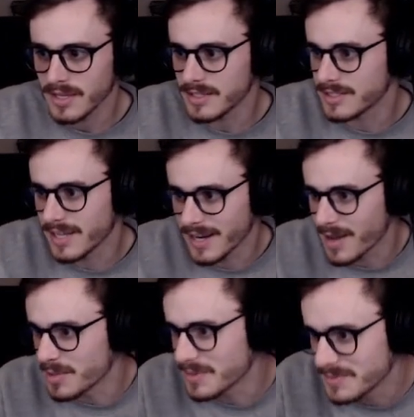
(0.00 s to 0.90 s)
Just can't
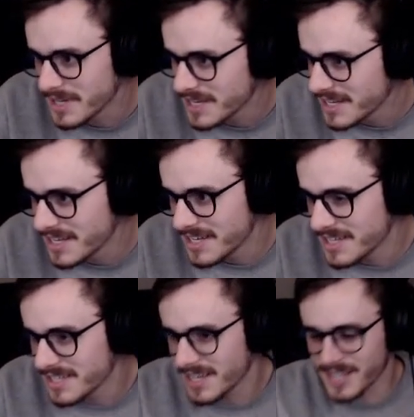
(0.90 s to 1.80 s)
happen.
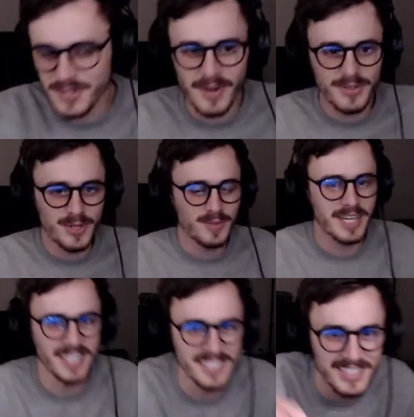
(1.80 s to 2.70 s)
I do have to use my
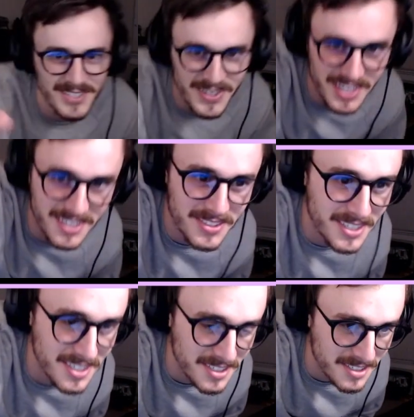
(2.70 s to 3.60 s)
knees, you're right, hold on.